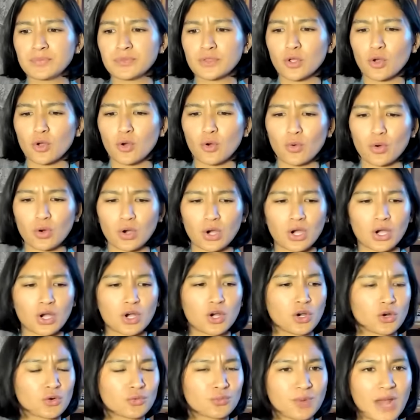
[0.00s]
or
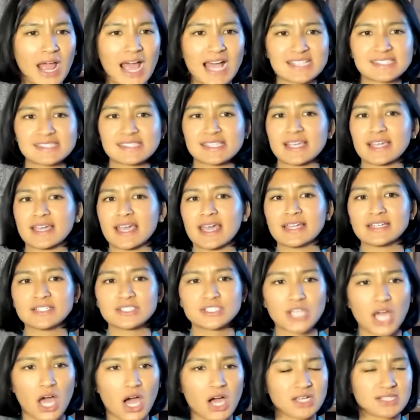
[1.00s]
harassing and
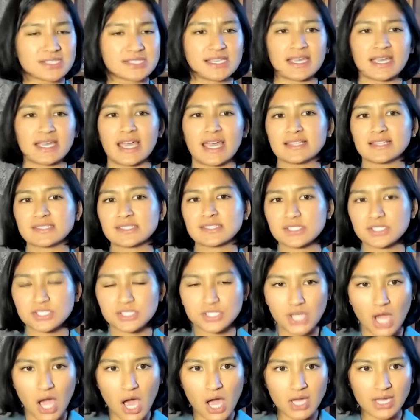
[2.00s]
doxing and
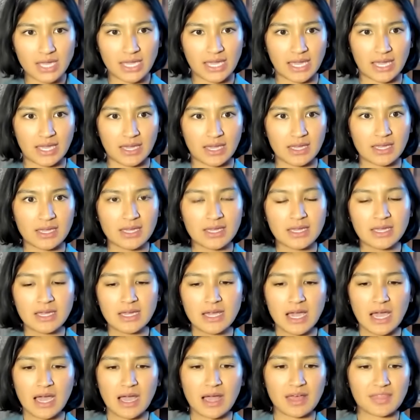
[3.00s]
stalking
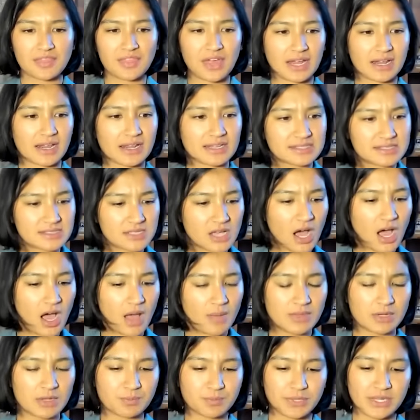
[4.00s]
that is
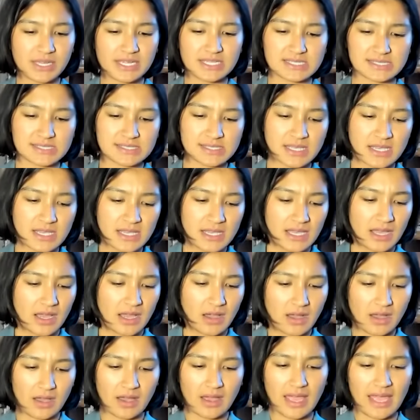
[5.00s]
commonplace
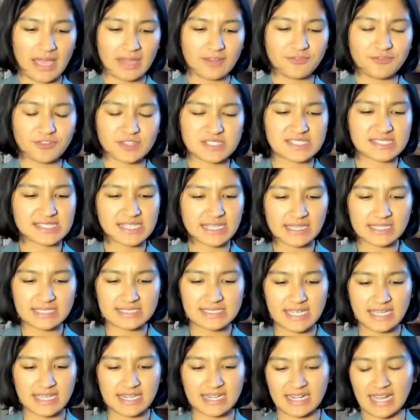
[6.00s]
and
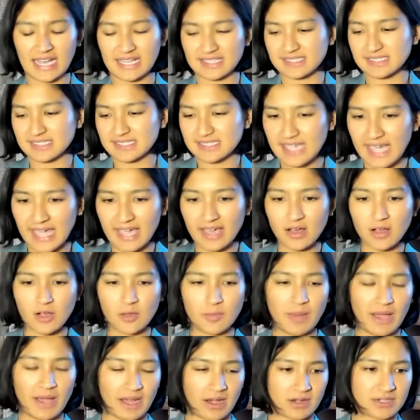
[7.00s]
facilitated at scale
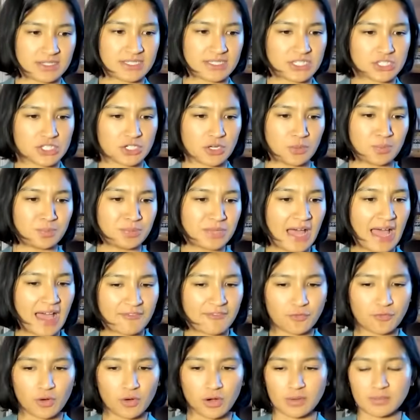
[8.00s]
by our digital
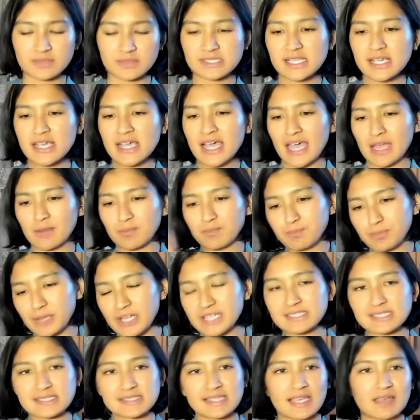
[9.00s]
platforms, and
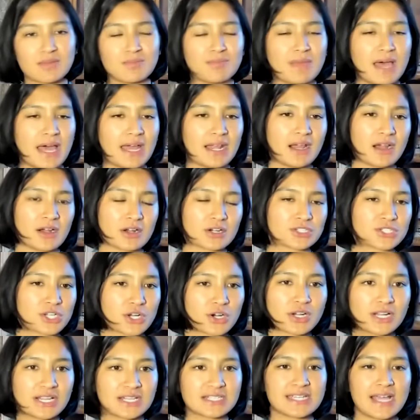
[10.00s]
places like Meta are
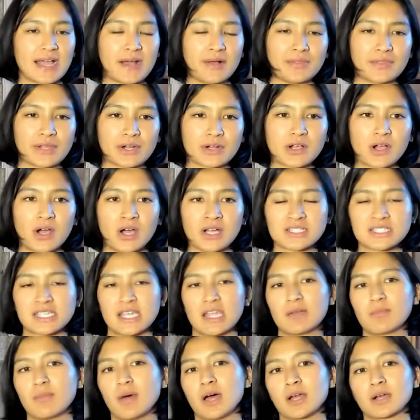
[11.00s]
turning down their content
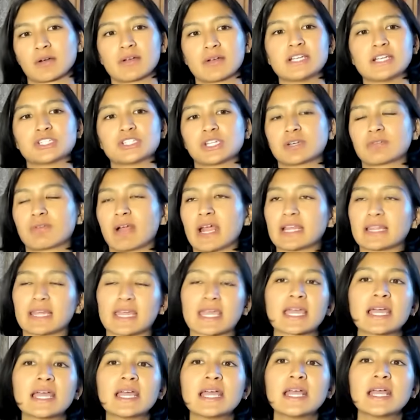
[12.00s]
moderation, right? Like,
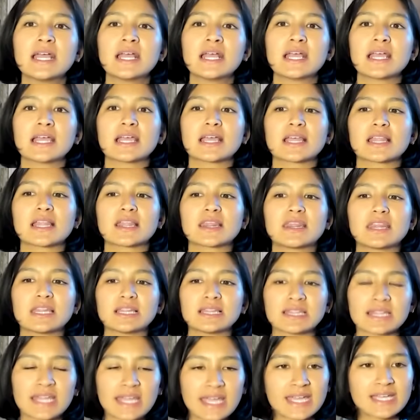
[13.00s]
the
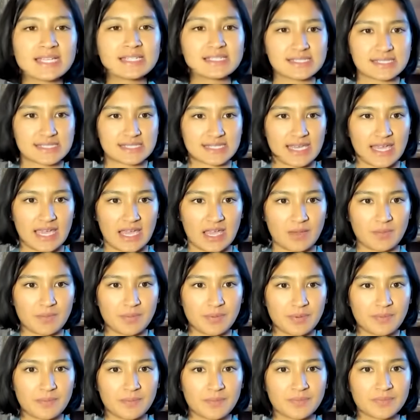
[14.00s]
landscape
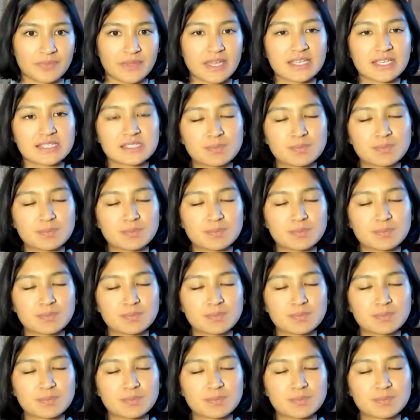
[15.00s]
is